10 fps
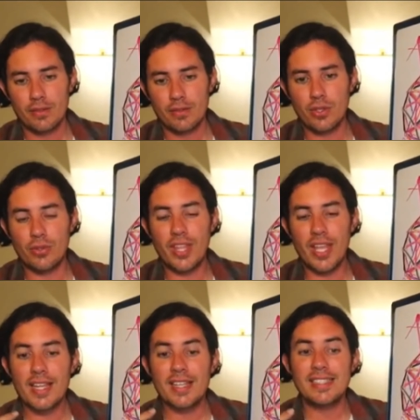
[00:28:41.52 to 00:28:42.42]
So
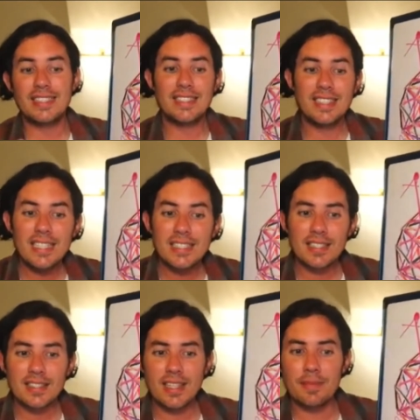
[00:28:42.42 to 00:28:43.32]
they
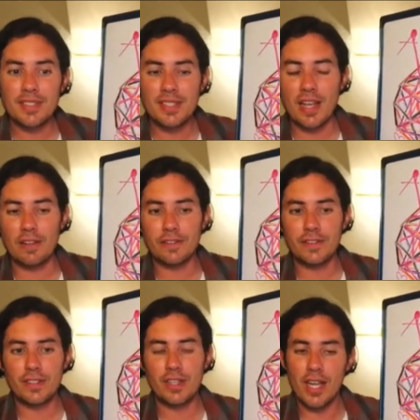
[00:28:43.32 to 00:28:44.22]
seed
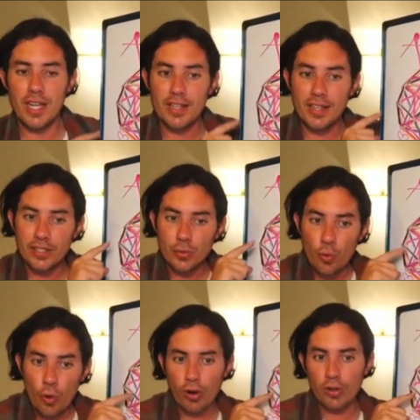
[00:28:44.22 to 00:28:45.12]
themselves in these
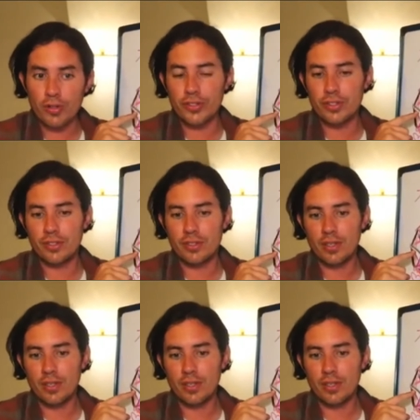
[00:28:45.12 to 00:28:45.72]
worlds